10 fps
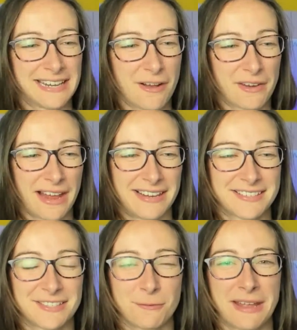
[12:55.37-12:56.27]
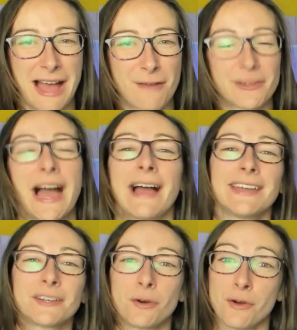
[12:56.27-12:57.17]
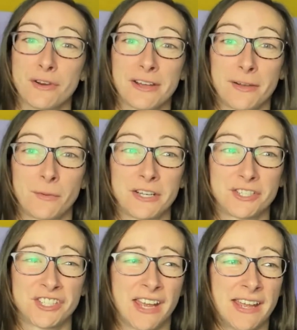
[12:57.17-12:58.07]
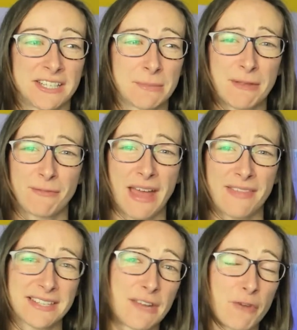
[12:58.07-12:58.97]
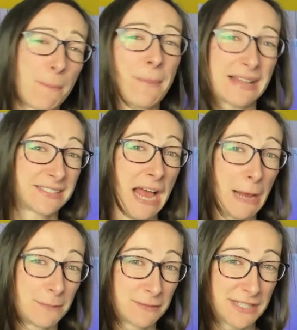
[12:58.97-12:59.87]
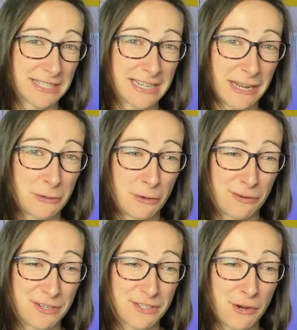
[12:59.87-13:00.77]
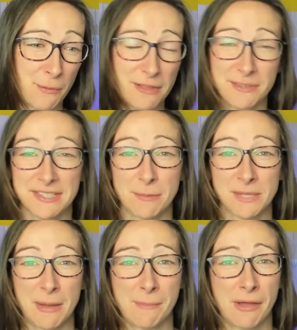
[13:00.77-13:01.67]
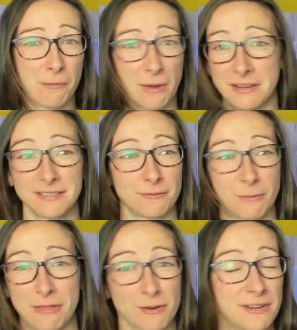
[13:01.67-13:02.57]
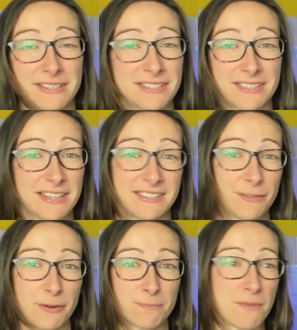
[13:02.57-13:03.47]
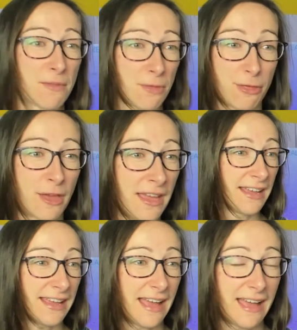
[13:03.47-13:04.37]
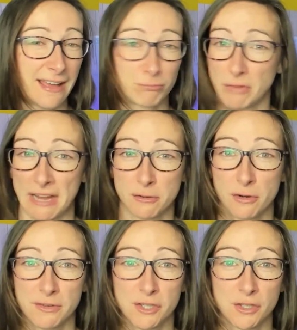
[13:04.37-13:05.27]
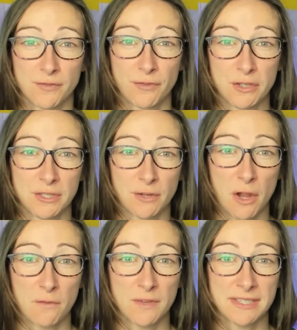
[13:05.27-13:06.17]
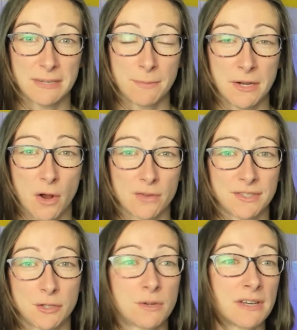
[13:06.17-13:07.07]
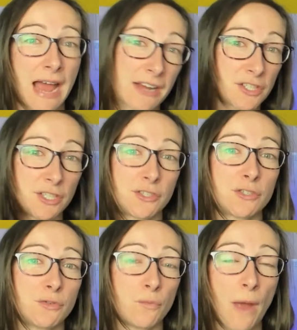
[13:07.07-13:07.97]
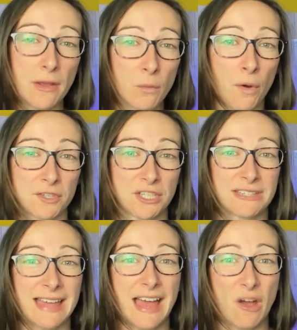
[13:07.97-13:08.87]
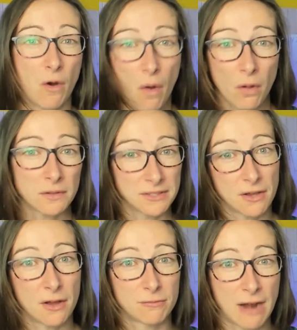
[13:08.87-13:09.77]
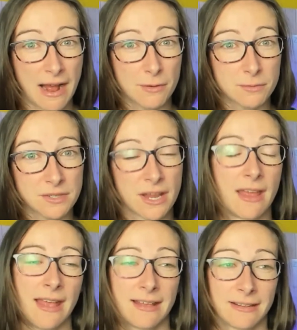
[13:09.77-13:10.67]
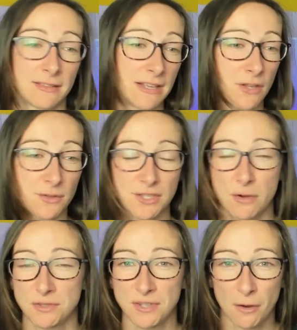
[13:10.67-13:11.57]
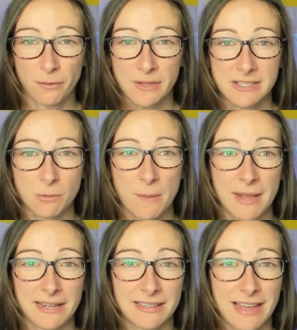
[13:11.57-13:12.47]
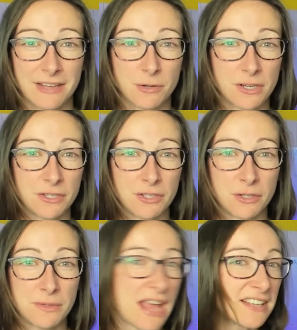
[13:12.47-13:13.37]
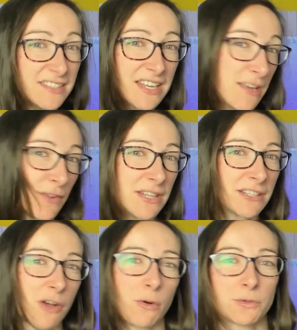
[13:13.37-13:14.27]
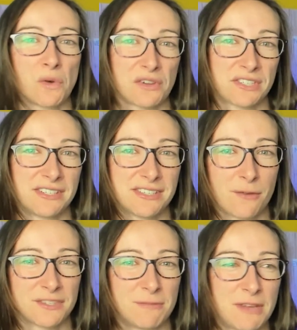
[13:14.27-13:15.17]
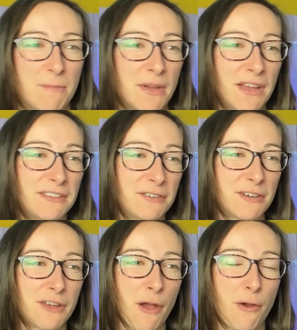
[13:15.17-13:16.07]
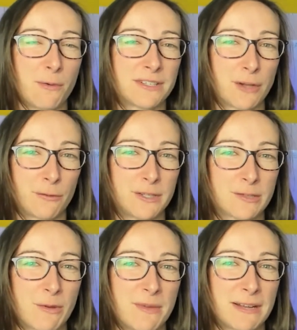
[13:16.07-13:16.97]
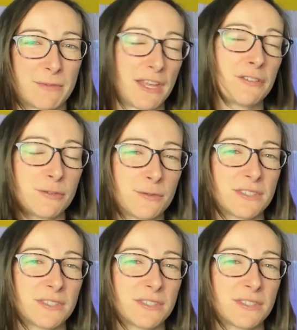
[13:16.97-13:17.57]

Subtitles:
on our list we have Kaikoura, which, to be fair, there's never a bad time to visit Kaikoura. So whether it's September, whether it is a different month, Kaikoura is just fun to go visit because you can actually do whale watching there all year round. There's also dolphin swimming that you can do. Yes, even in the cold waters of September, you can go dolphin swimming, but they do